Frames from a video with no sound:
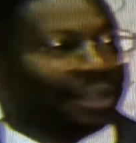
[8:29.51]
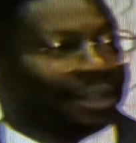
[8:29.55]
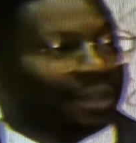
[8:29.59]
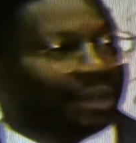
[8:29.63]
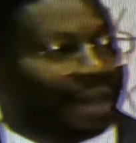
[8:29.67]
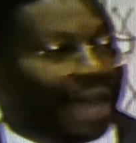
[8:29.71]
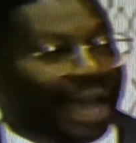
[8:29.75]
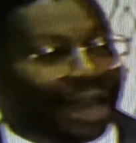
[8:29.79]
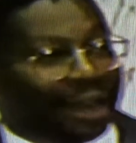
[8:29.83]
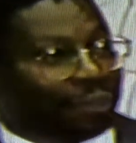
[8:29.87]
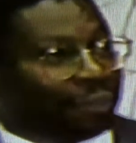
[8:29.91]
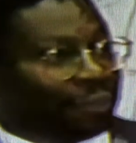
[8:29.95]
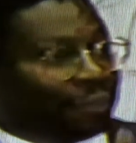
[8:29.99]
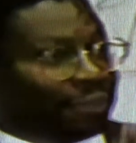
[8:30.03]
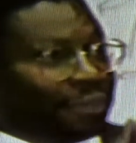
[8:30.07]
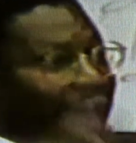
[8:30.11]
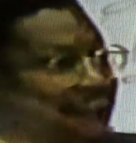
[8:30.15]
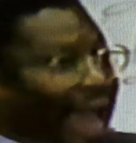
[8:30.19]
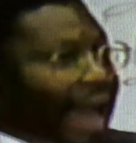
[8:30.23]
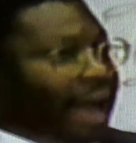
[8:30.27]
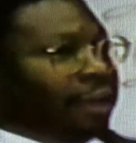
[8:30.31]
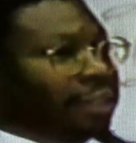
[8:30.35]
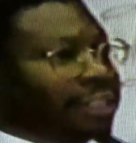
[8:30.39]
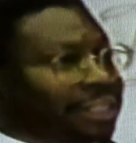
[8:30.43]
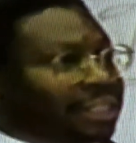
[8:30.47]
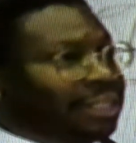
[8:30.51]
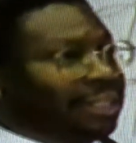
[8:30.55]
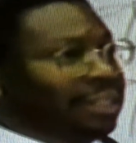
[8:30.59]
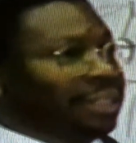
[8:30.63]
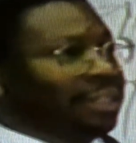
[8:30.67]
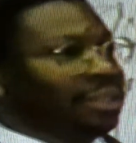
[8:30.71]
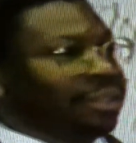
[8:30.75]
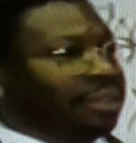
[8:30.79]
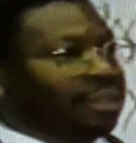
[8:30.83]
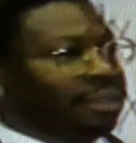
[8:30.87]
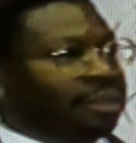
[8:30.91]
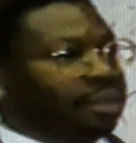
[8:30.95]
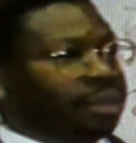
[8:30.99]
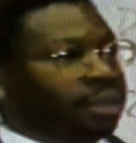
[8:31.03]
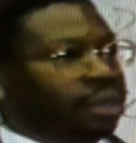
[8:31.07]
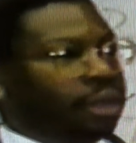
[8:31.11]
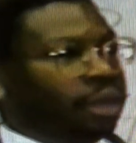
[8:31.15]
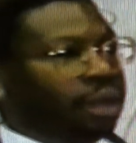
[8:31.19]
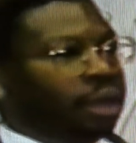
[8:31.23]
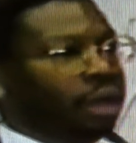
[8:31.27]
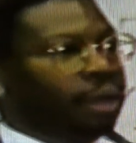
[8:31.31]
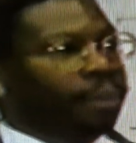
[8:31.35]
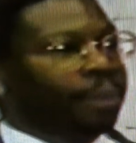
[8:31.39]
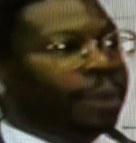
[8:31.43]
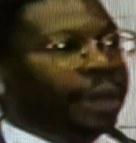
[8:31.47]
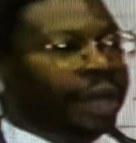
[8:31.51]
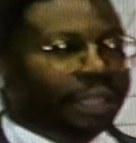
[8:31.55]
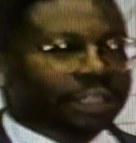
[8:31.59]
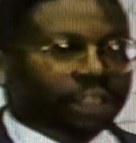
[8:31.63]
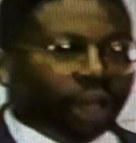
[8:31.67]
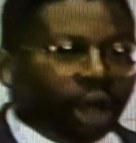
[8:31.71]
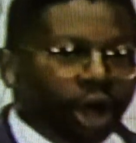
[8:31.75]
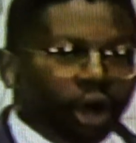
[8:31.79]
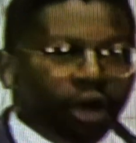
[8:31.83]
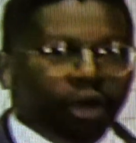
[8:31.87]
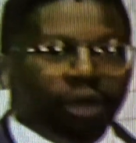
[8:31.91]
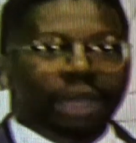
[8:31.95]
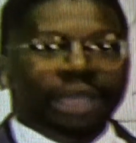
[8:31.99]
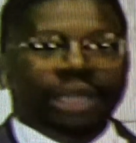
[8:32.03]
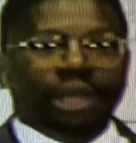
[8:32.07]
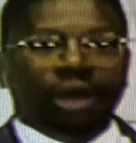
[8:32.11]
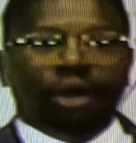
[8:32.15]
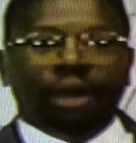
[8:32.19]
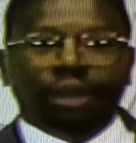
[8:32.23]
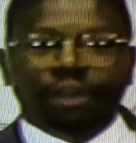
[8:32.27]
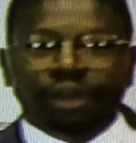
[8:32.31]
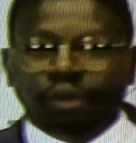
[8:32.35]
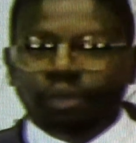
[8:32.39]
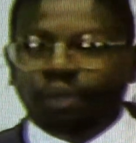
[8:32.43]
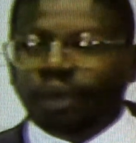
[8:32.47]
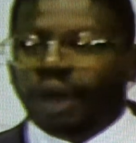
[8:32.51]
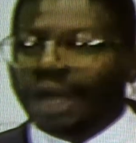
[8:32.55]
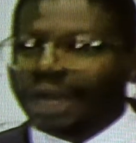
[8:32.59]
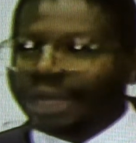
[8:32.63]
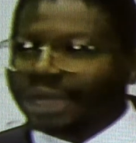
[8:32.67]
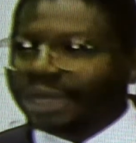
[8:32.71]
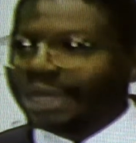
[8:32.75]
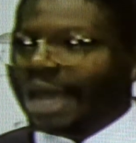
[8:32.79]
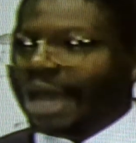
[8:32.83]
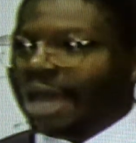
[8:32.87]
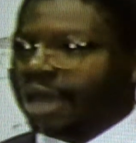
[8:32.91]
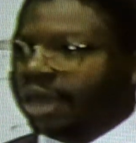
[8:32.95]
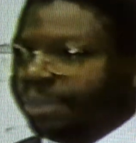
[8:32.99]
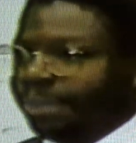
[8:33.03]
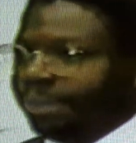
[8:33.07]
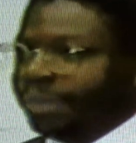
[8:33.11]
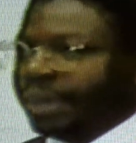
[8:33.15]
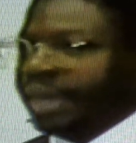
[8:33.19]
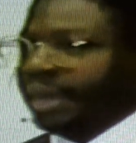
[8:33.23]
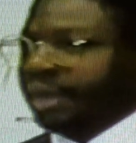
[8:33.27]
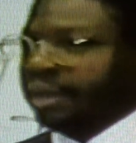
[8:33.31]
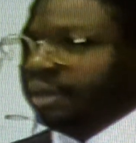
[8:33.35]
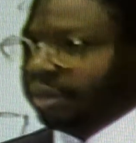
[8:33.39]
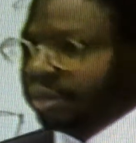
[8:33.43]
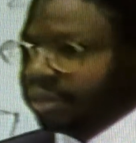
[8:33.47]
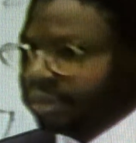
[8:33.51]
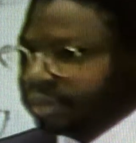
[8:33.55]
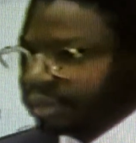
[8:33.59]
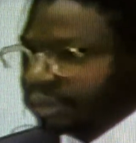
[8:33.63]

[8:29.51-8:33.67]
not 1,000, but it's only on the $1 bill.